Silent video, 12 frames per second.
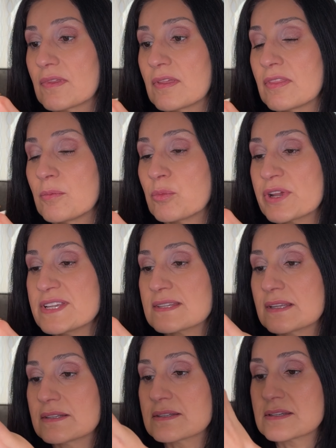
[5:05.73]
the
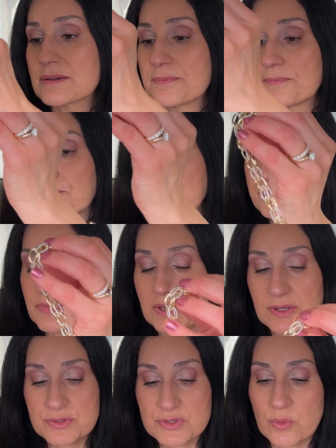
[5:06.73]
bracelet
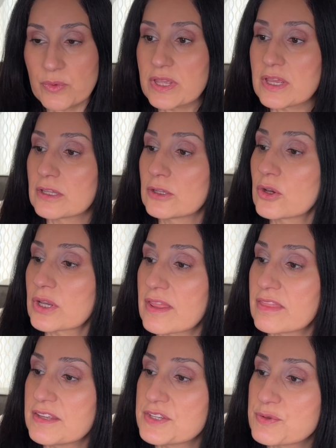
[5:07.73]
so we can look at
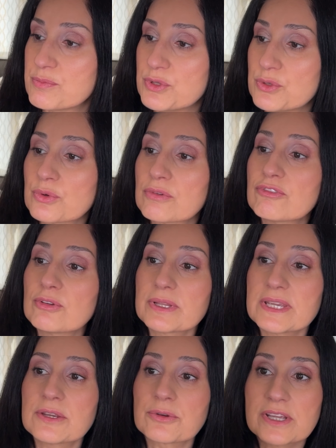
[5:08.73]
these beautiful
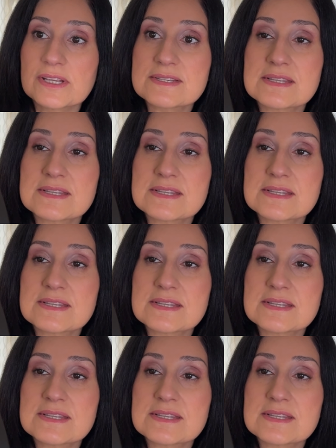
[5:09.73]
earrings.